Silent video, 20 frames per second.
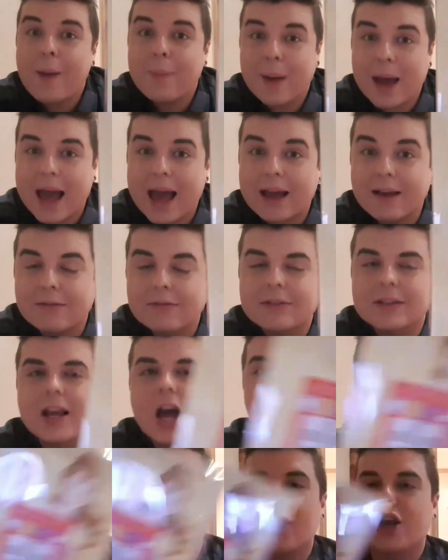
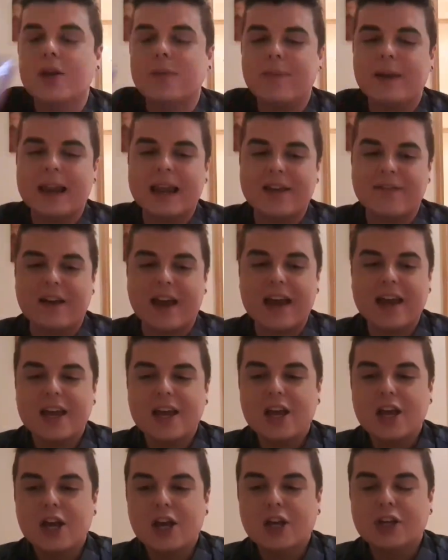I couldn't believe it.
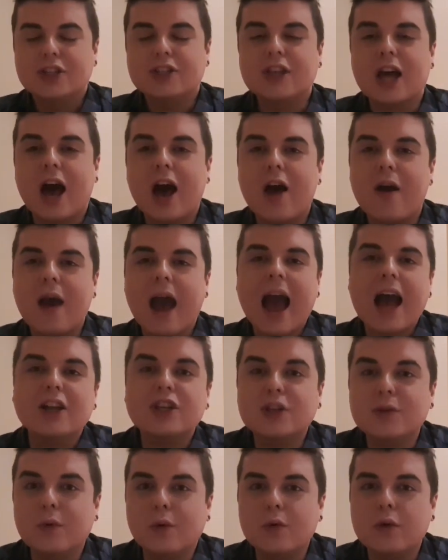So
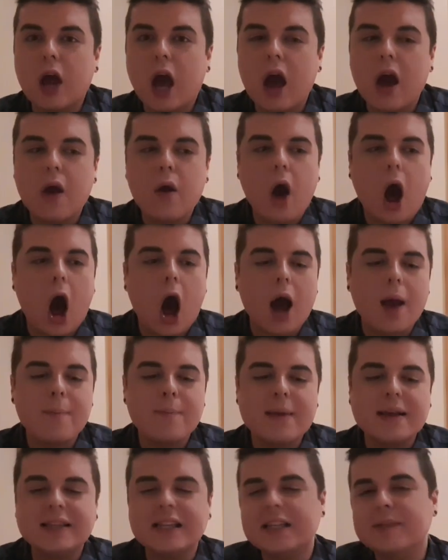as you all know,
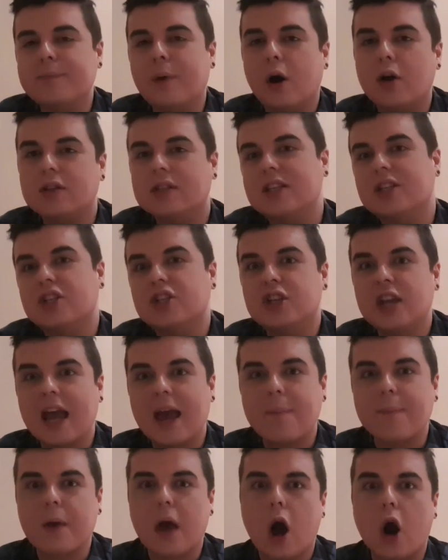I'm Mrs. Potts and
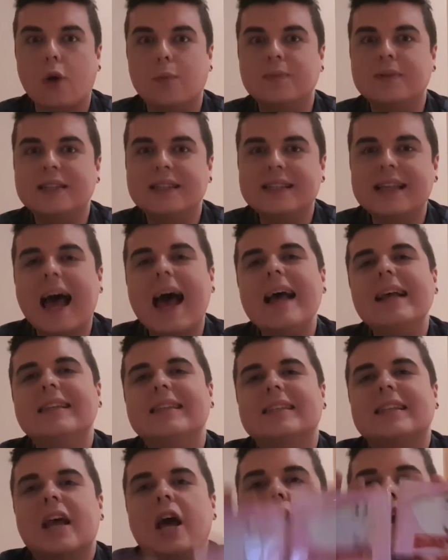Chip
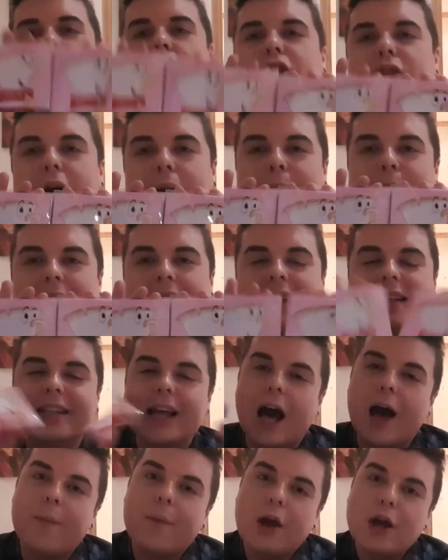obsessed, so I picked
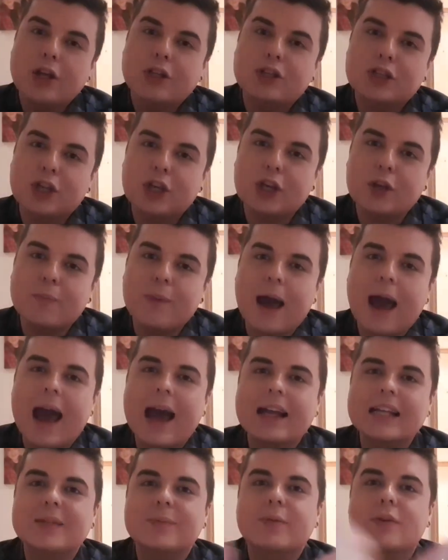up two
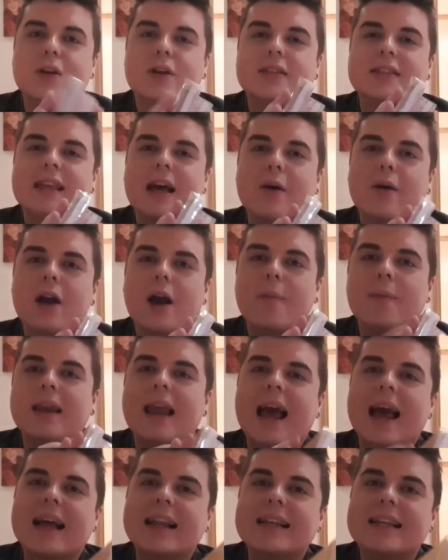packs because they'll come in
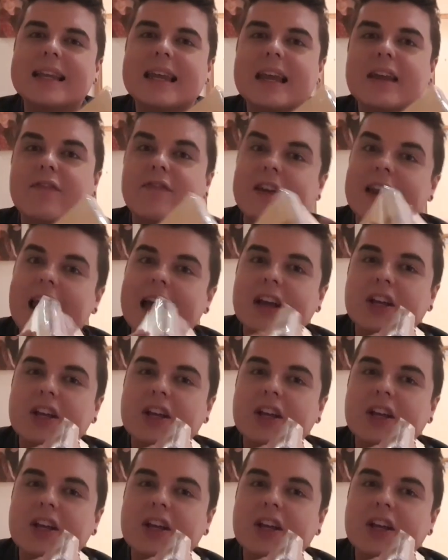handy for